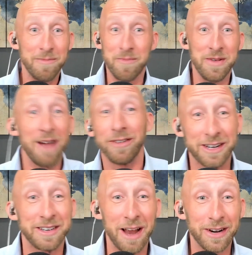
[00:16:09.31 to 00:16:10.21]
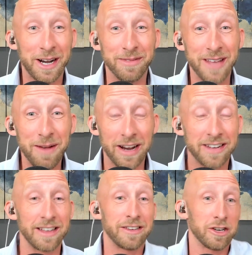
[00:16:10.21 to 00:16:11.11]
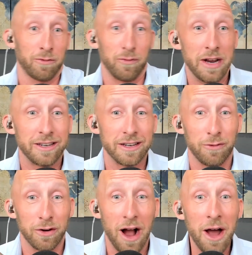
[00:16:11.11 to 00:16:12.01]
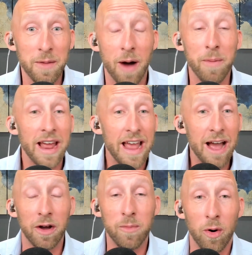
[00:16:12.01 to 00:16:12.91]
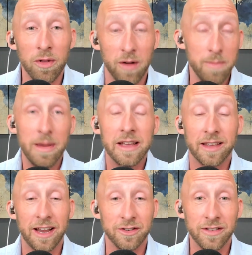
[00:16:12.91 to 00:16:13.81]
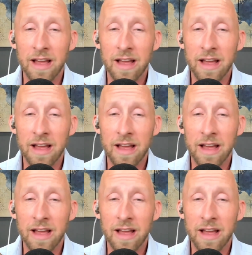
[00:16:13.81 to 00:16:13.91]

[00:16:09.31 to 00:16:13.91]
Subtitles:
Never comes up, right? Because it's just forgotten about. But I have on many occasions.